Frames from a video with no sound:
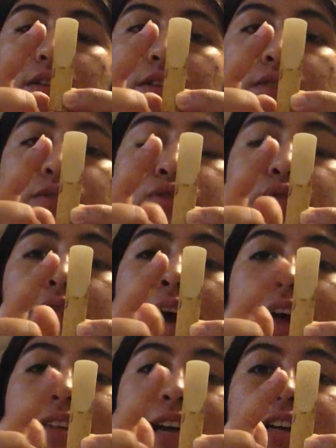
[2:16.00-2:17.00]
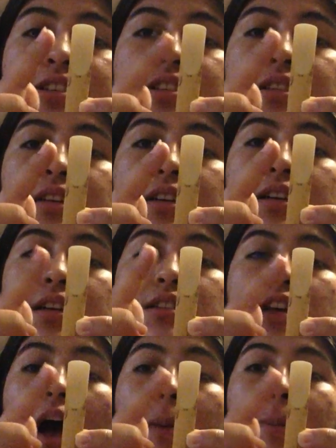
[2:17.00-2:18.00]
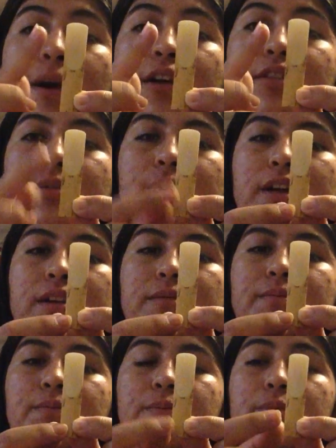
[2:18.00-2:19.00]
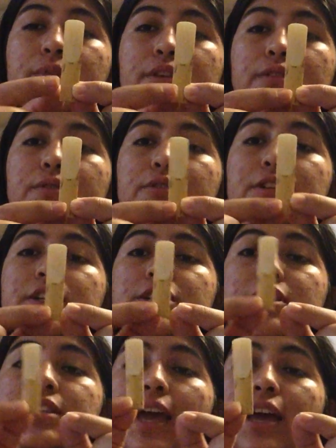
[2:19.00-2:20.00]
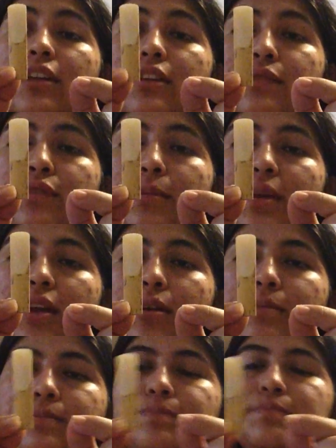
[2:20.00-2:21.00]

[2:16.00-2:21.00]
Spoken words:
you do not touch the top part of the reed. You usually just handle it from here.